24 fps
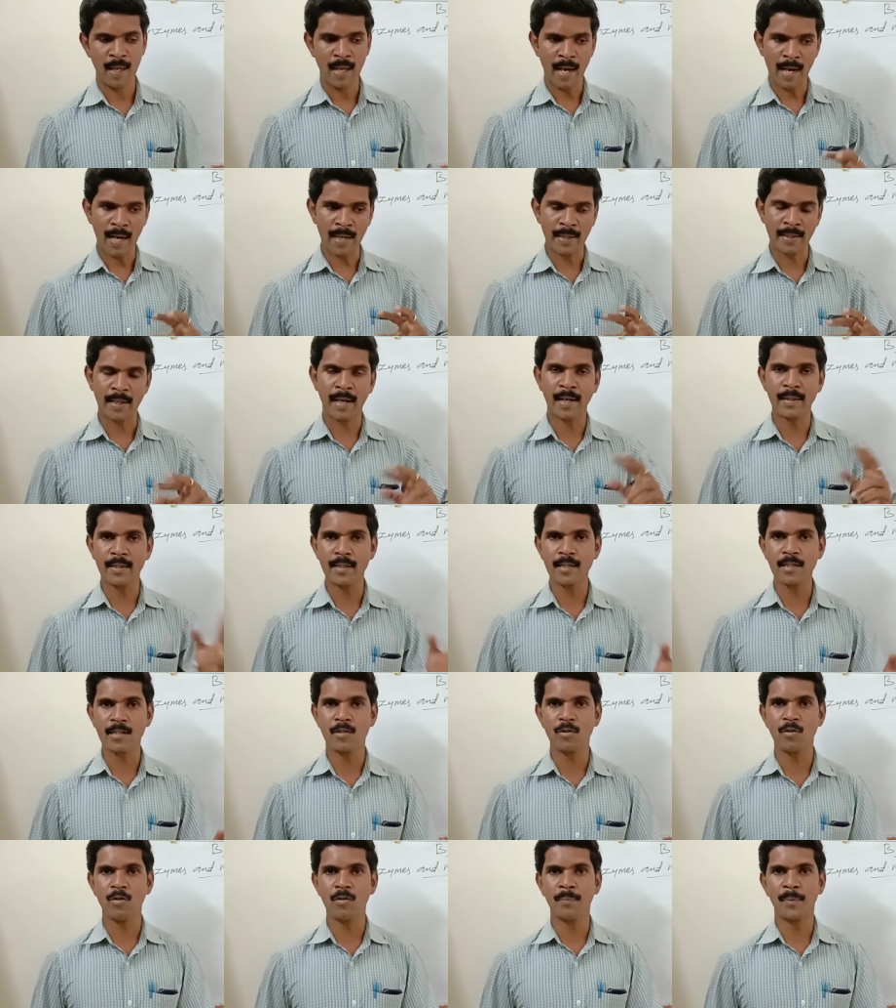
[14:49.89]
And the
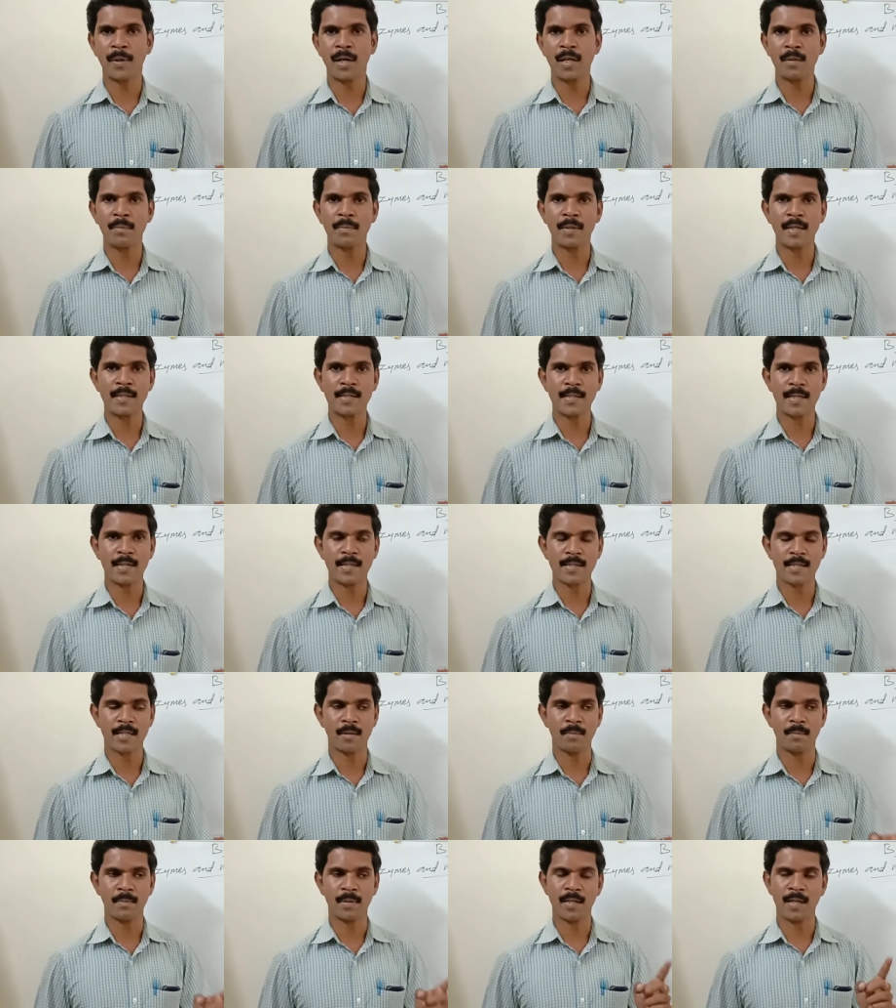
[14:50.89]
other 2 polymerase
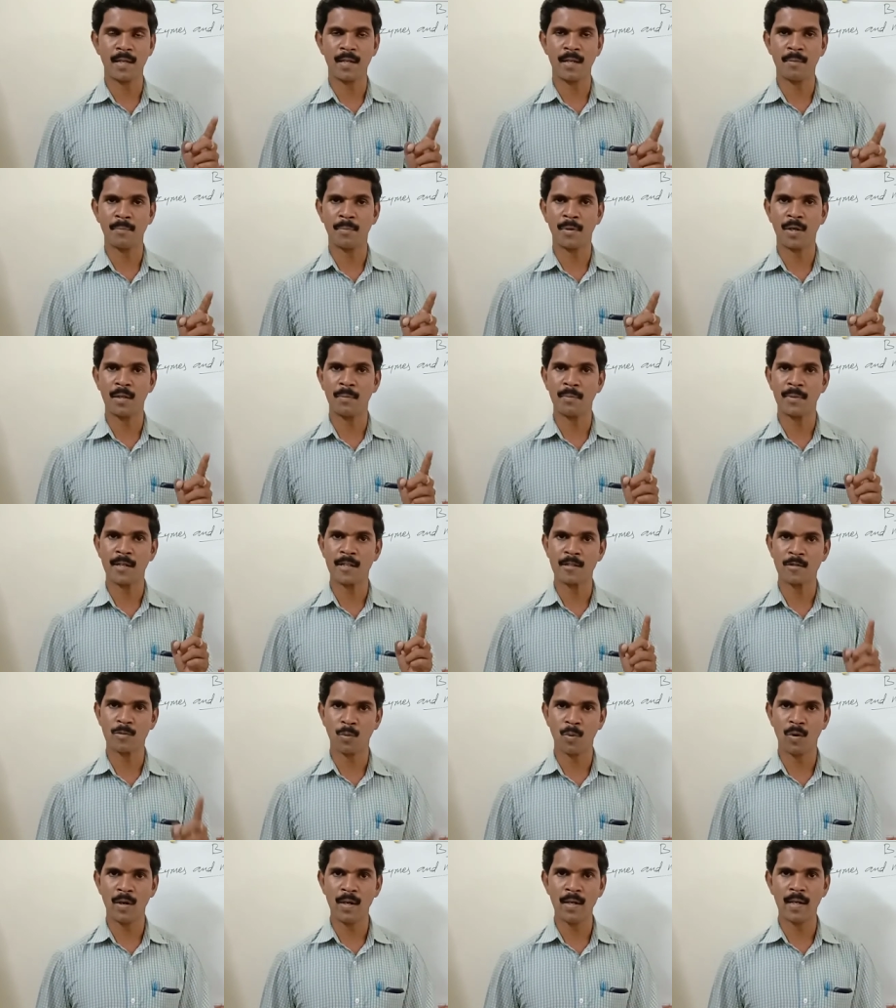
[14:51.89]
enzymes, DNA polymerase
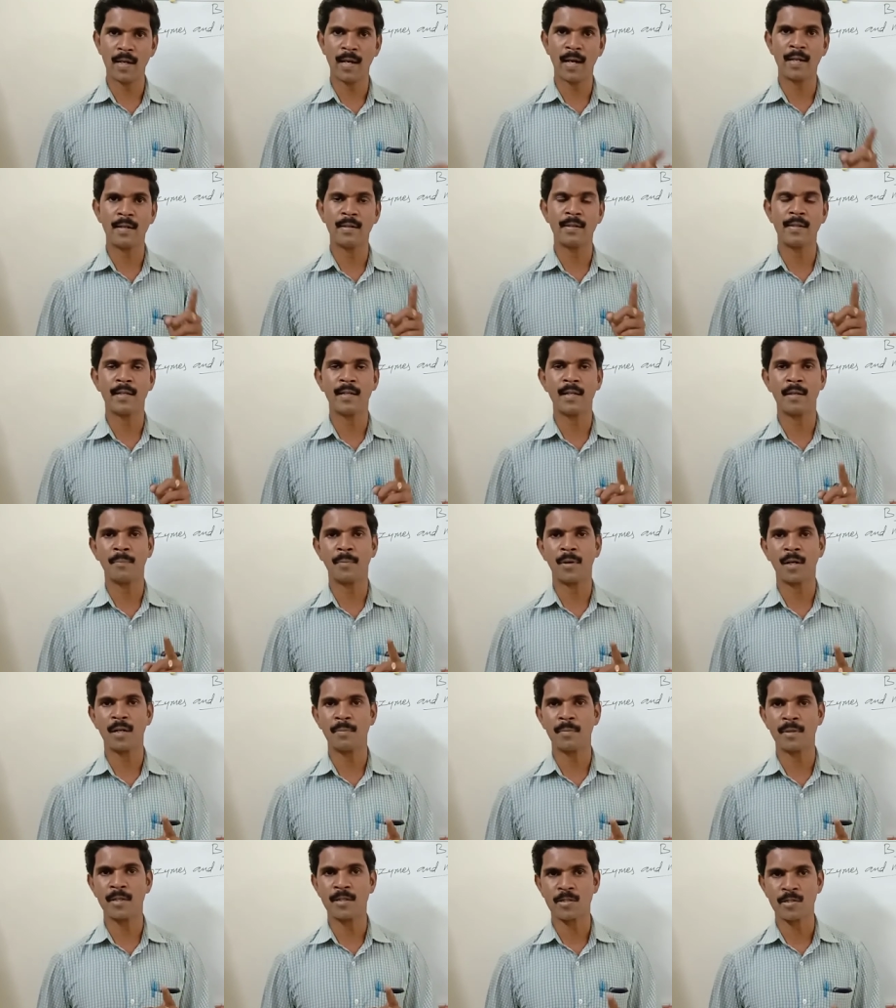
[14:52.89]
1 and DNA
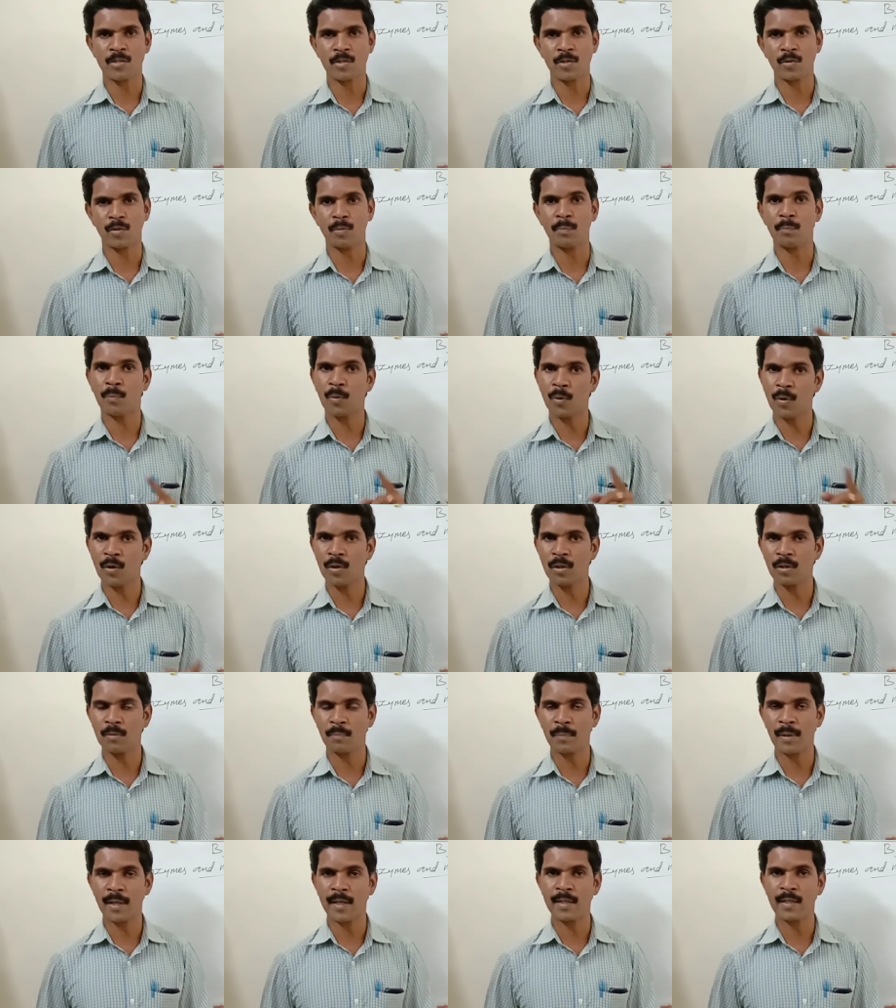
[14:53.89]
polymerase 2,
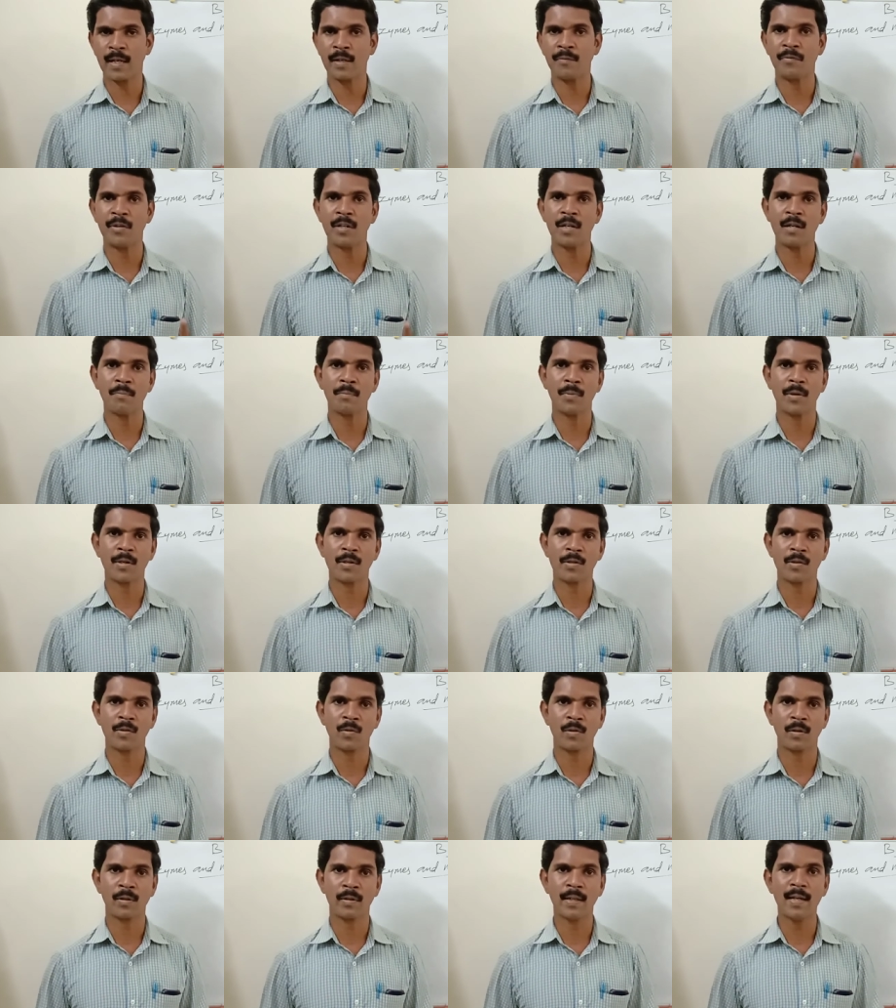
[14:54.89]
both playing a very important
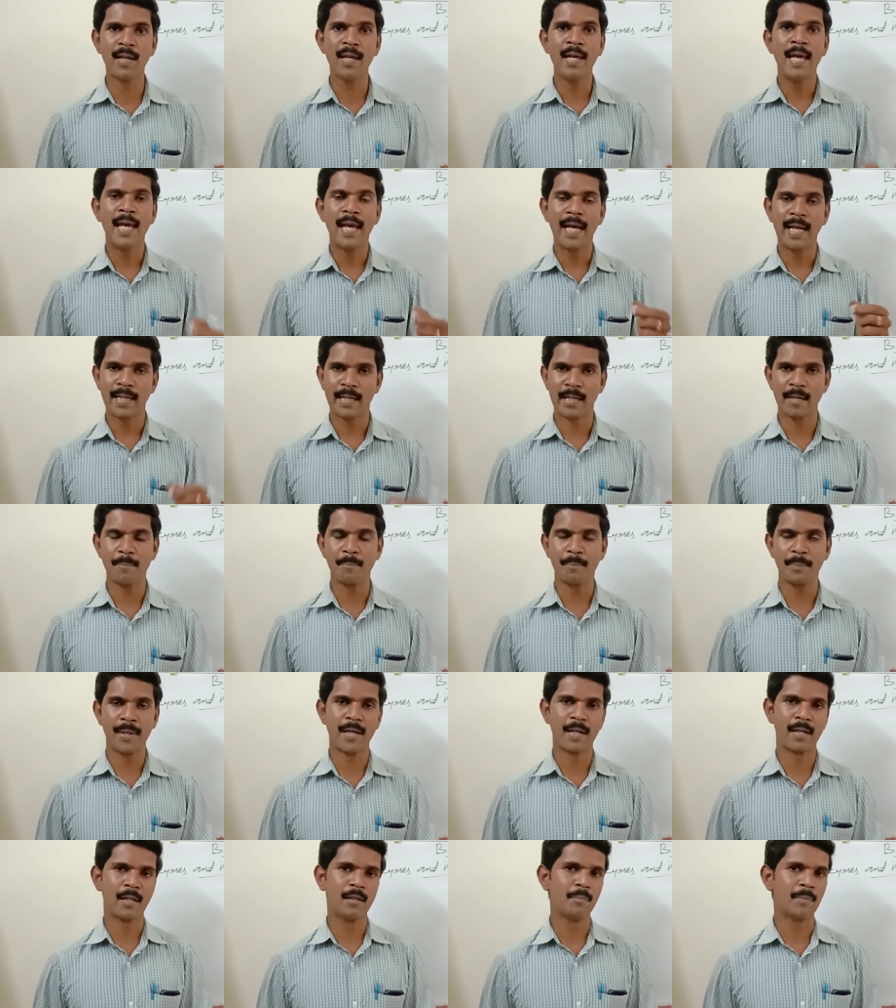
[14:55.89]
role in the
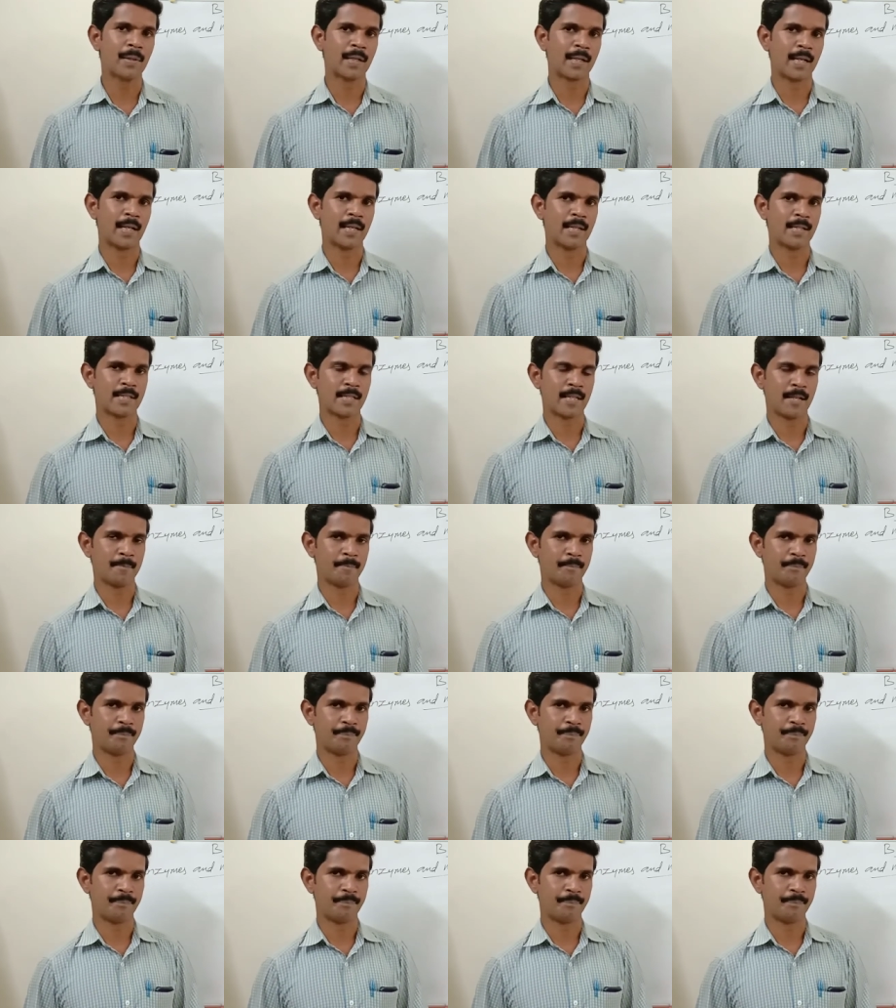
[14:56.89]
repairing mechanism.